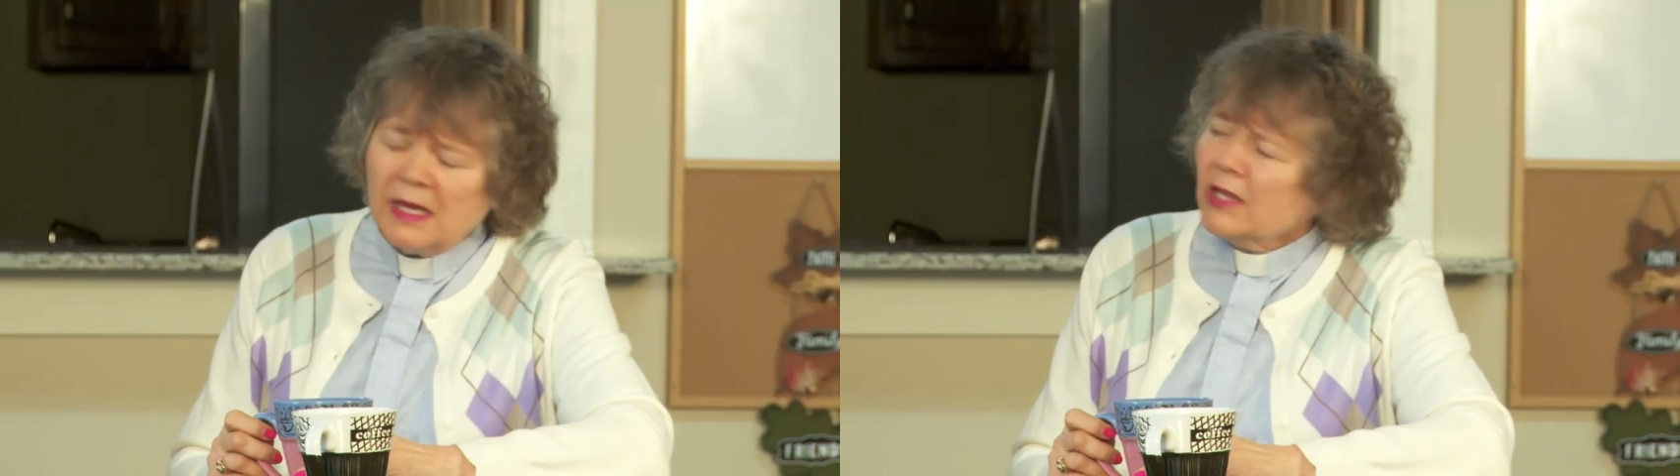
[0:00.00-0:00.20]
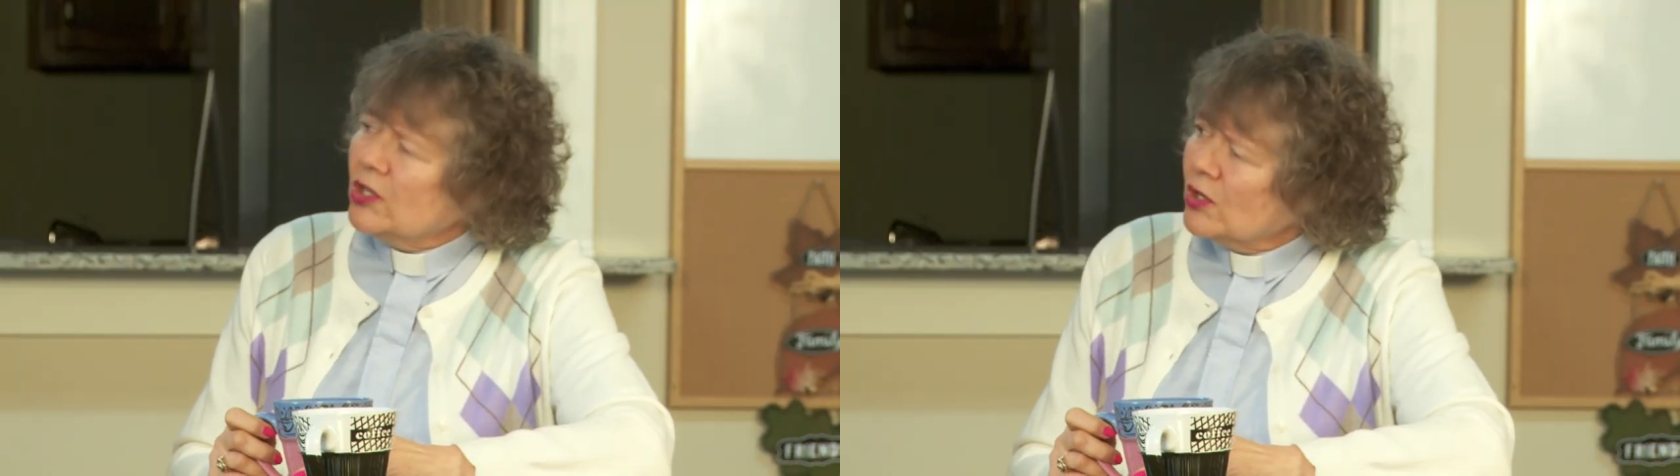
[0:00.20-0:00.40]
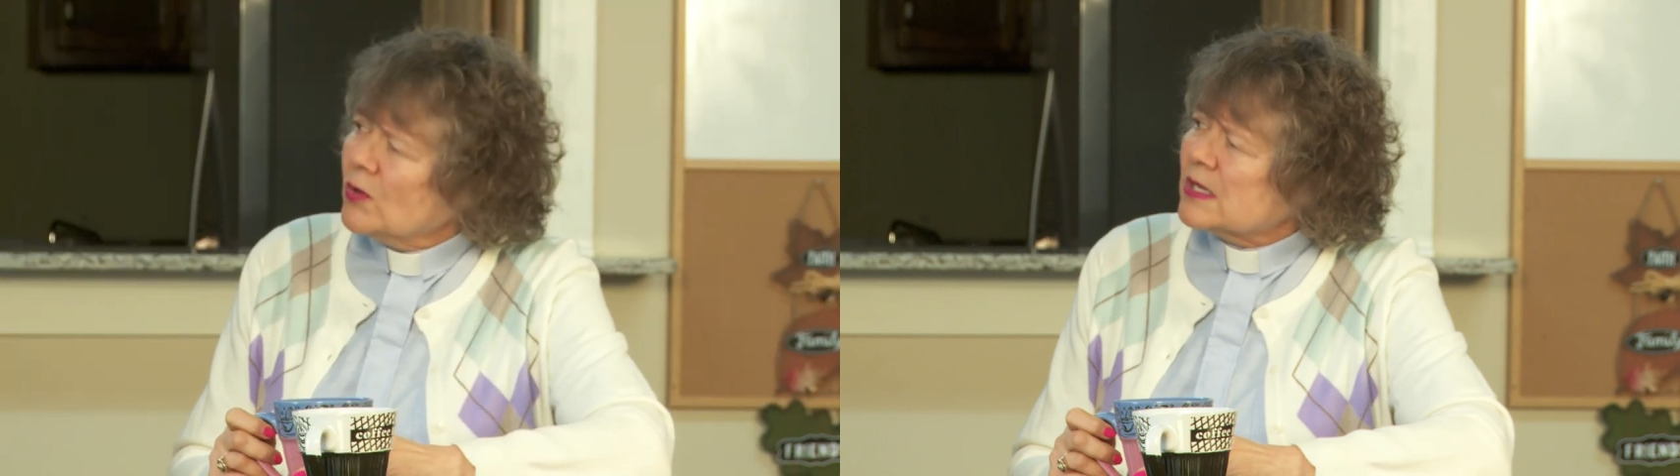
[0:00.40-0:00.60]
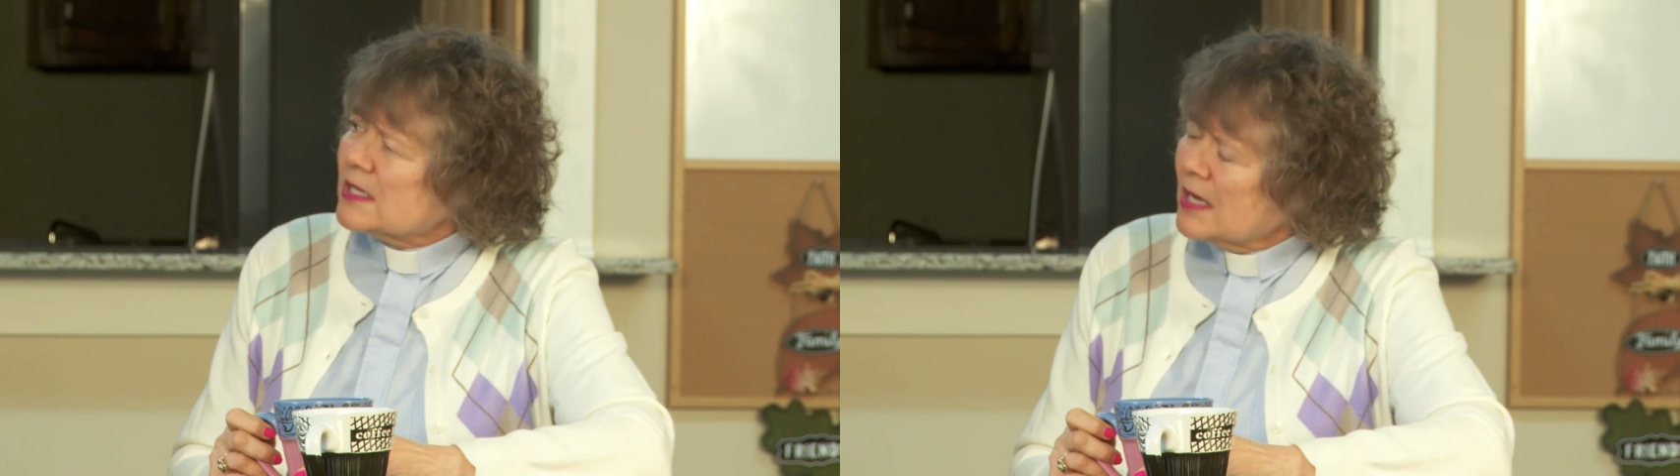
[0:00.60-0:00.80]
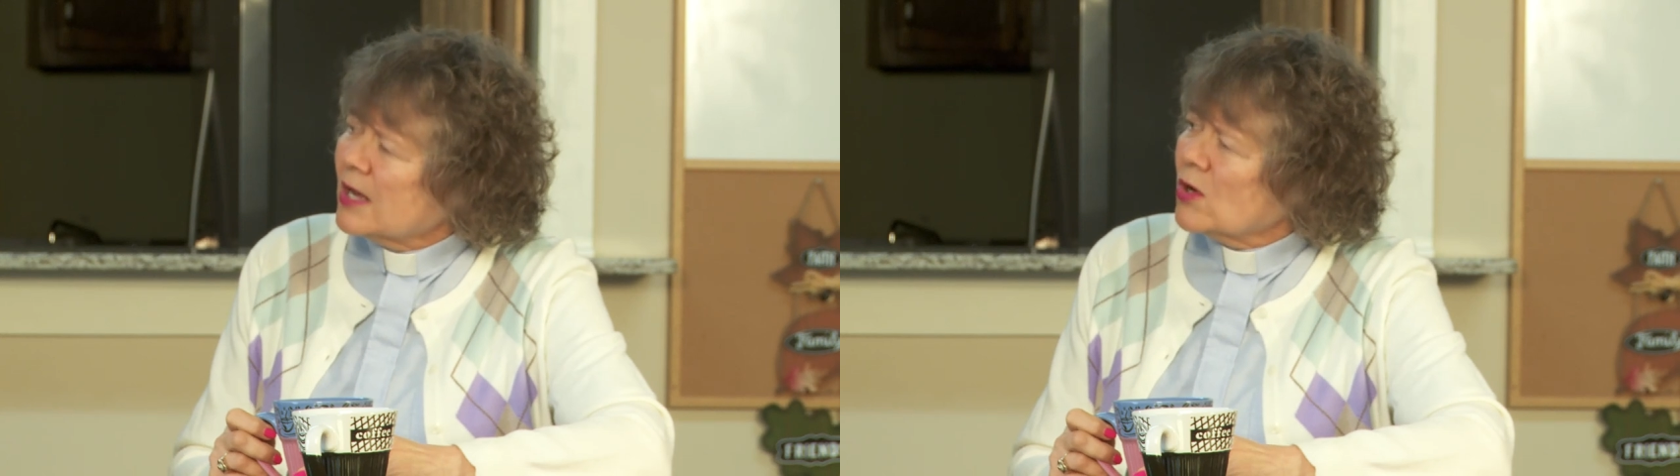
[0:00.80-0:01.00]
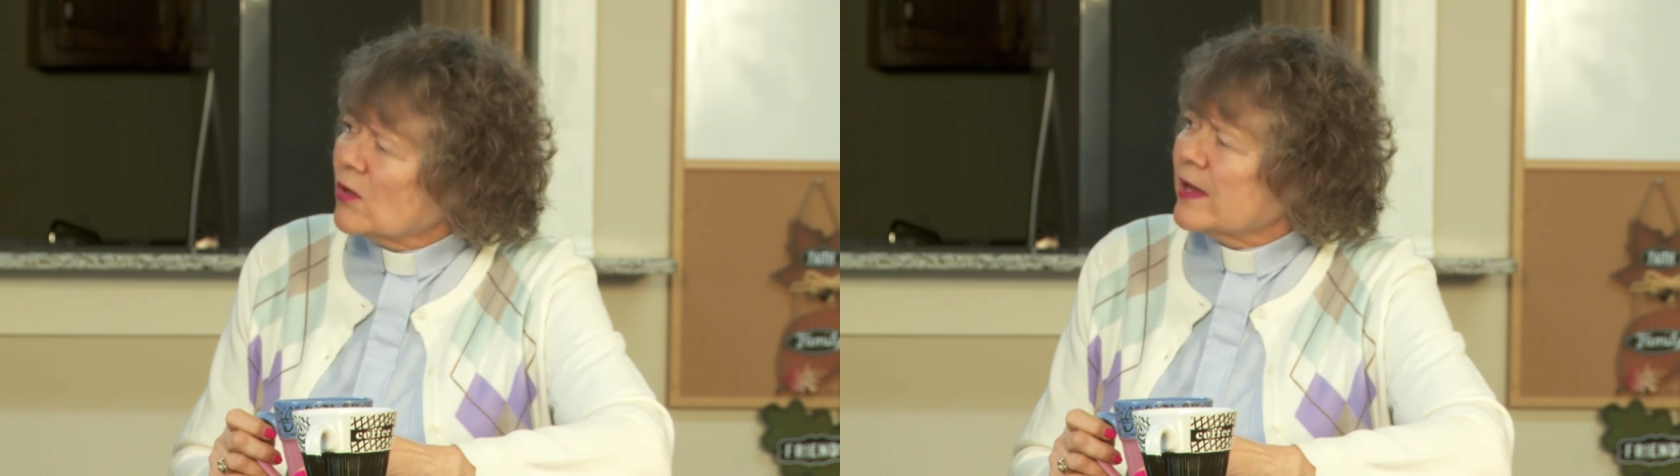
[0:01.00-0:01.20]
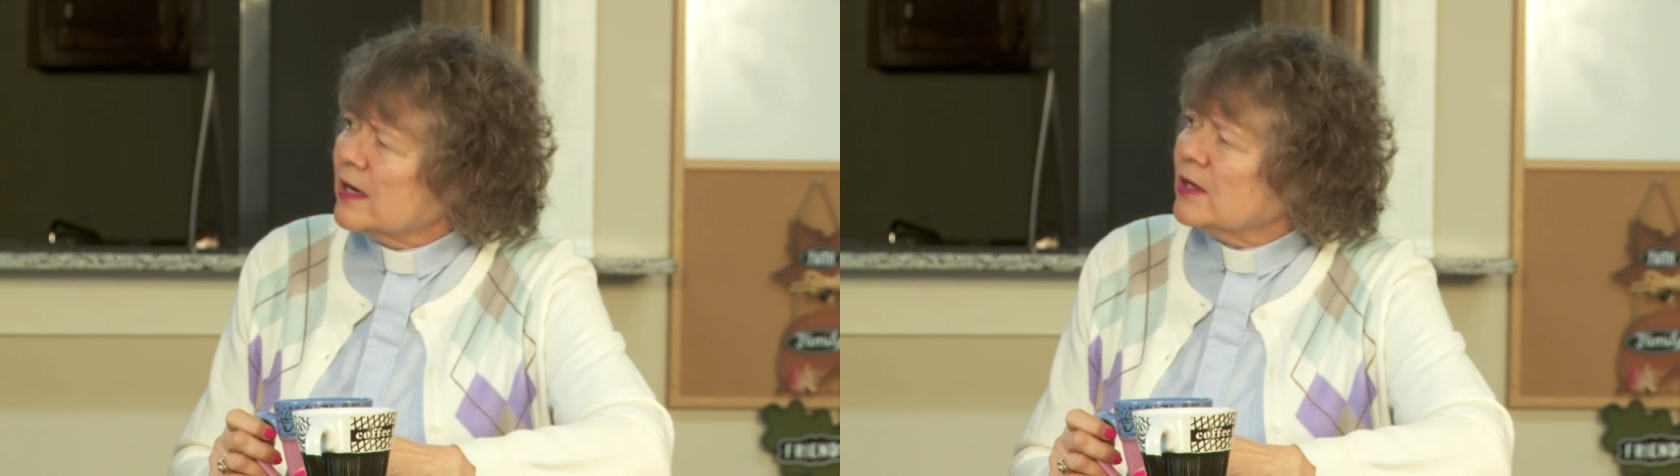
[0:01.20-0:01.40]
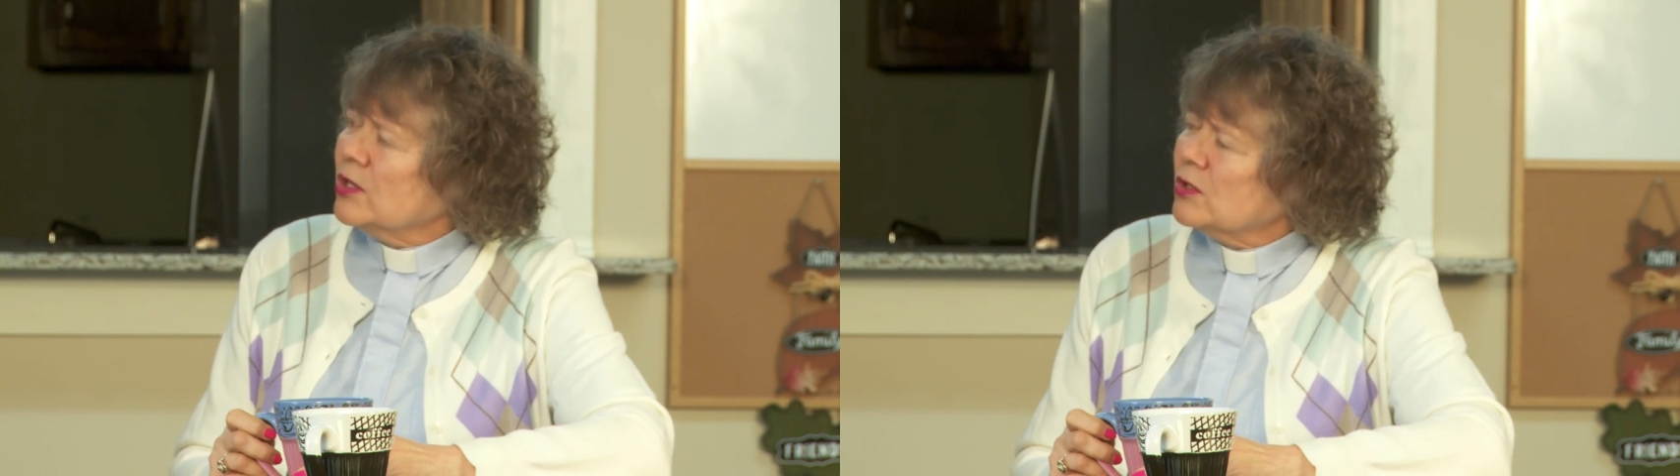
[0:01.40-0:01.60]
And you know, it's not all
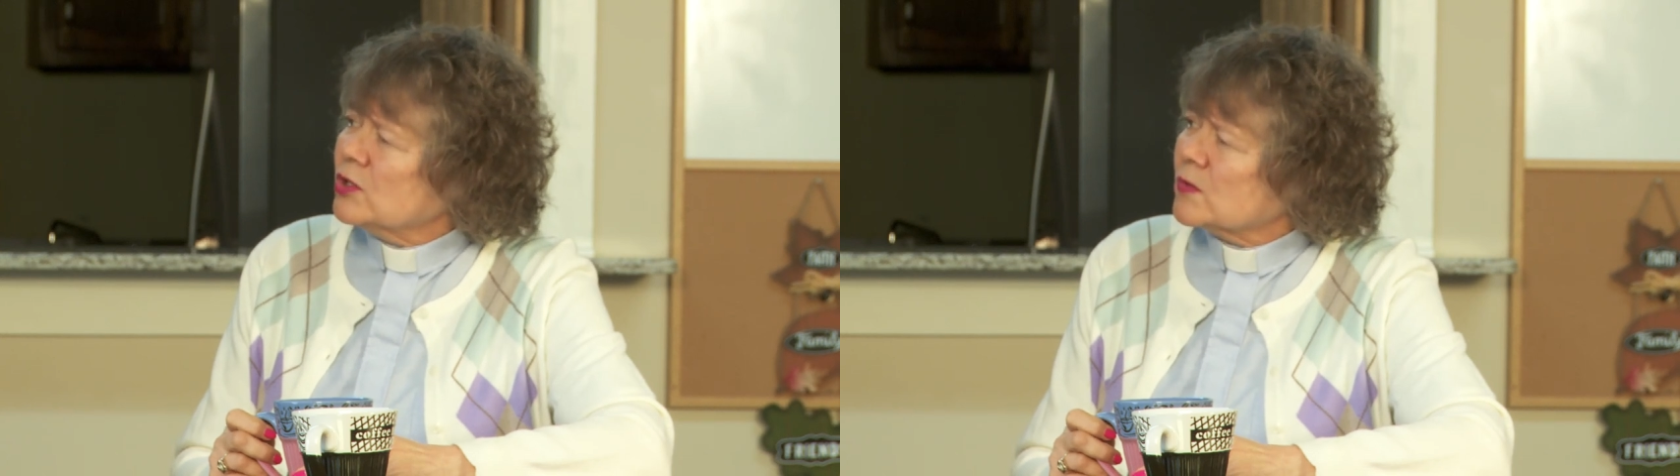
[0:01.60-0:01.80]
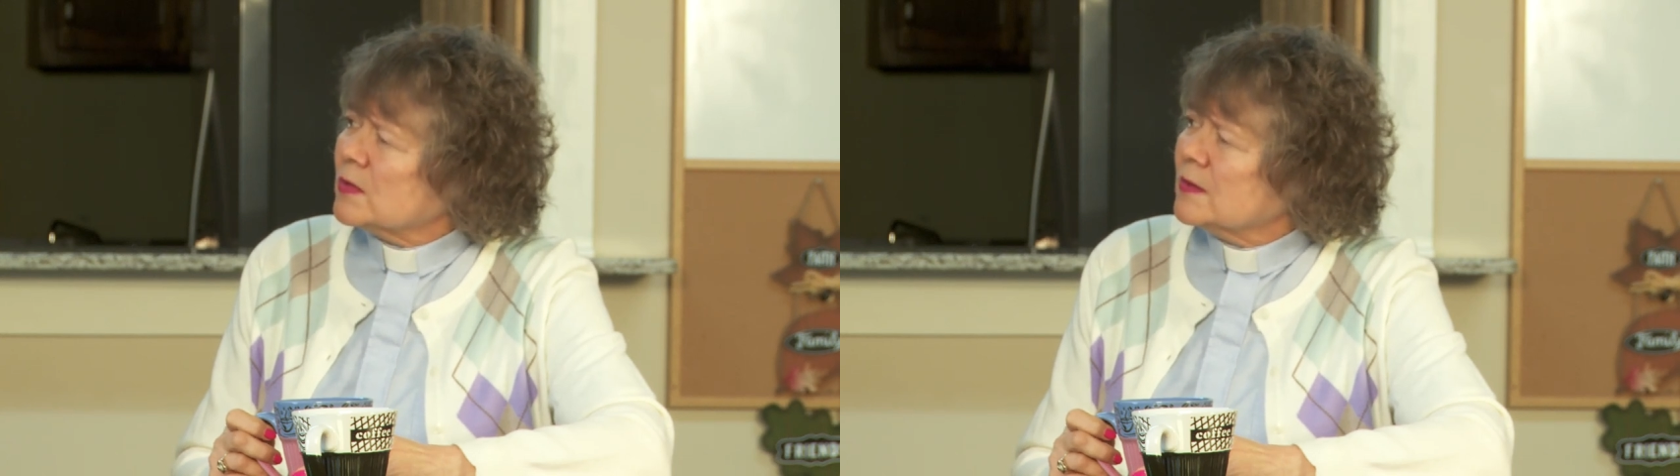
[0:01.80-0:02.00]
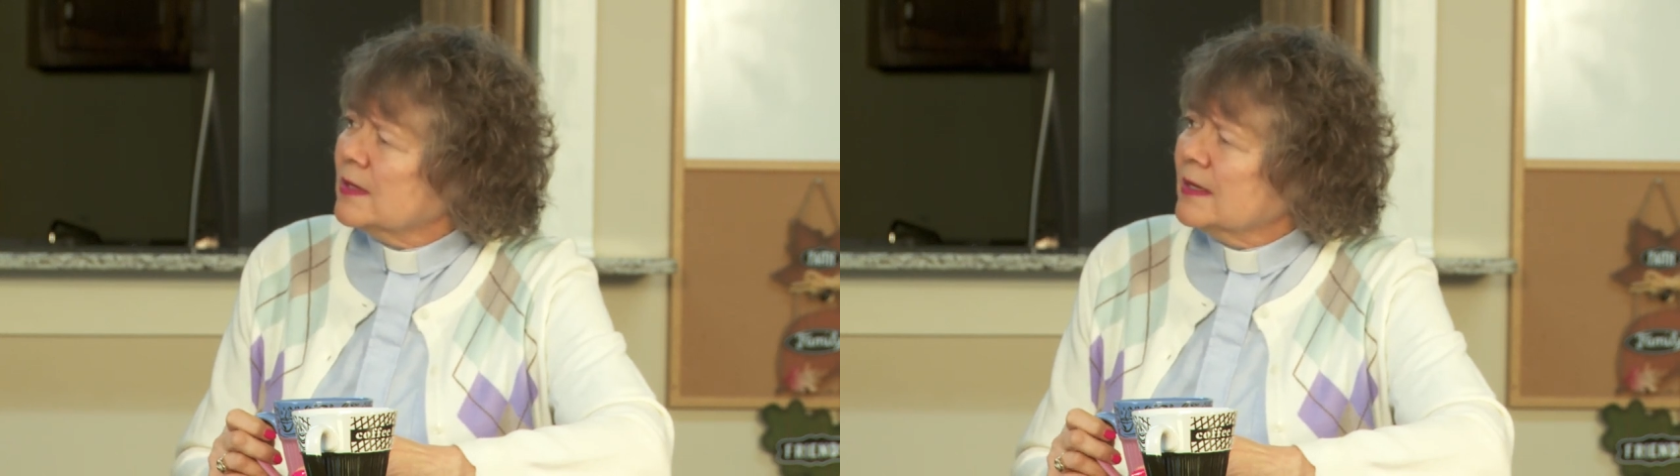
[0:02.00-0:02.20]
that unusual.